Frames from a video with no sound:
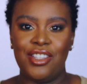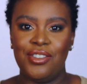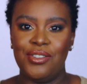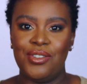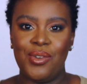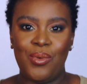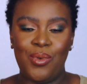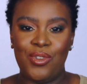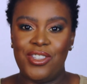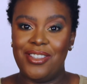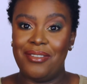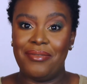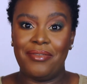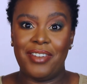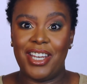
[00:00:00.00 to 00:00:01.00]
towards
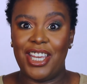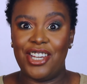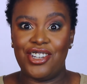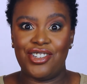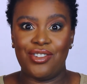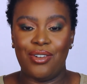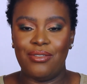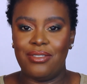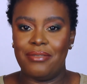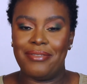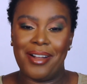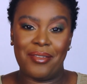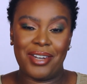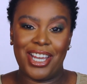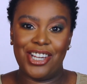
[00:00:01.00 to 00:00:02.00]
the finish of the
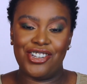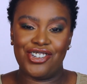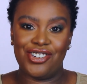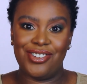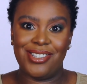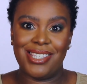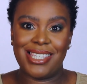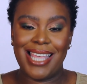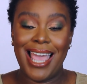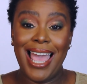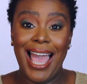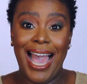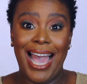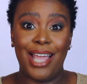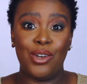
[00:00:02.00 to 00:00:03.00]
foundations
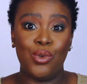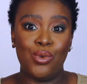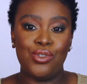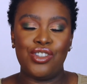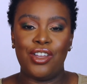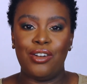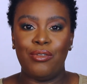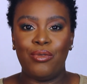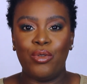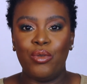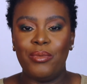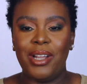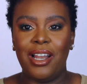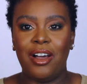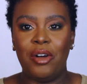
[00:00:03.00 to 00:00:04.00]
and also the
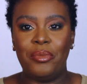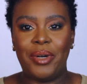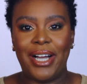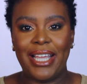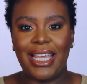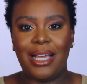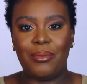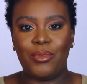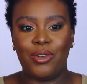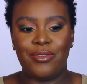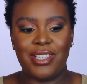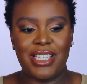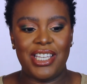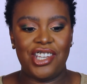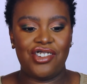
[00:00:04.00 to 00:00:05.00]
formula, but I am
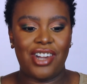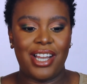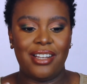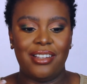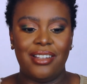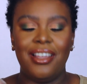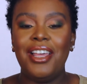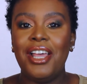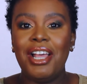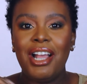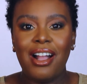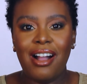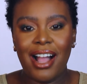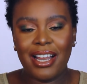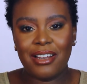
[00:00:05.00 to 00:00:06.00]
obviously trying to
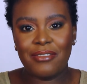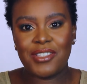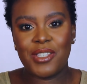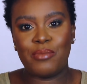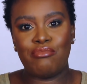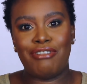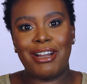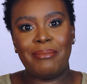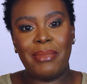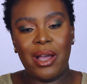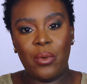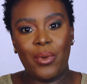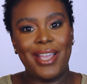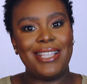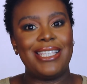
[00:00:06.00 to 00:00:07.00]
kind of spread my
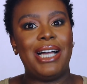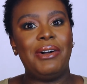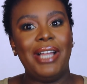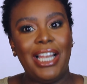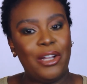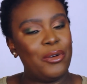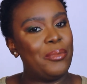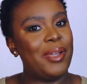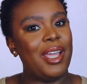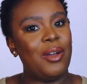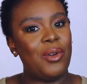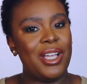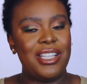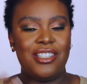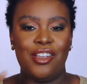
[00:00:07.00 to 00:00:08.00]
wings out a little
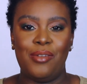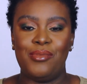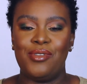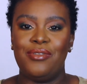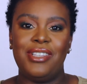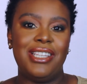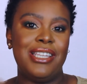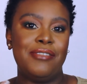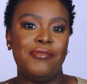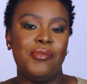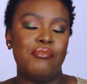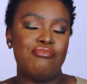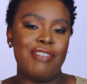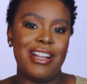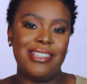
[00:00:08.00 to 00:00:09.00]
bit in terms of the
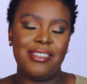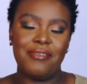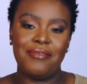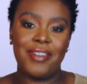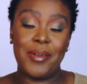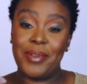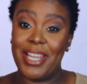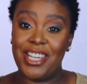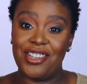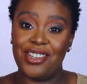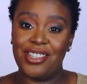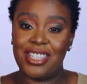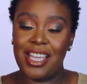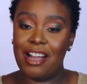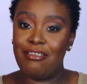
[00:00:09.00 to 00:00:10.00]
different brands and
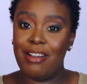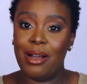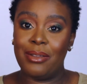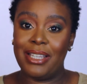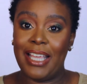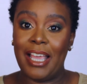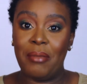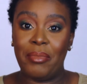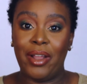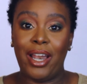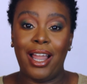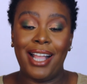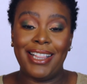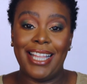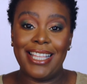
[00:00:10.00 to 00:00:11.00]
foundations that are out there. But
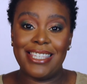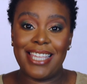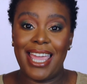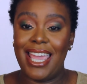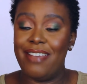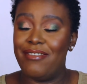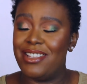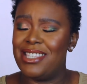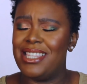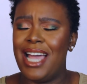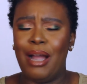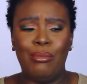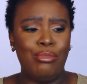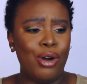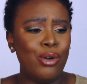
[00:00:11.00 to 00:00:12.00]
like they say, if it's
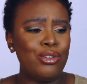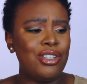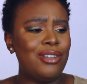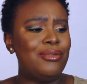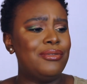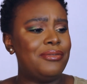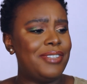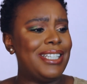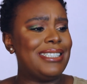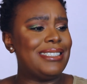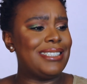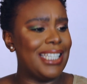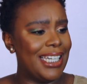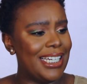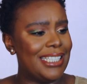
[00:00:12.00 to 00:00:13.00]
not broke, don't
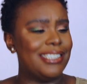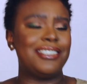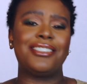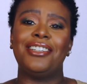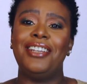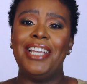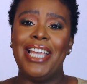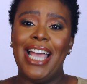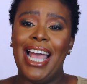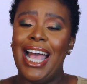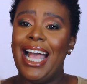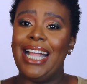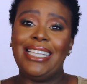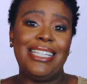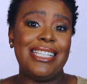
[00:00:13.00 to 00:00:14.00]
fix it,
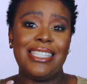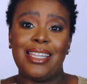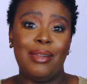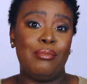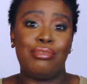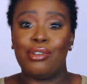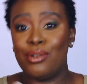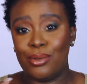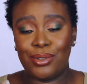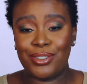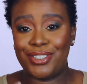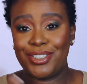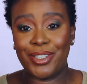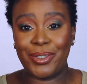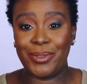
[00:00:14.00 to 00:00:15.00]
and this ain't broke,
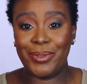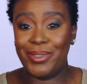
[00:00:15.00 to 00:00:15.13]
so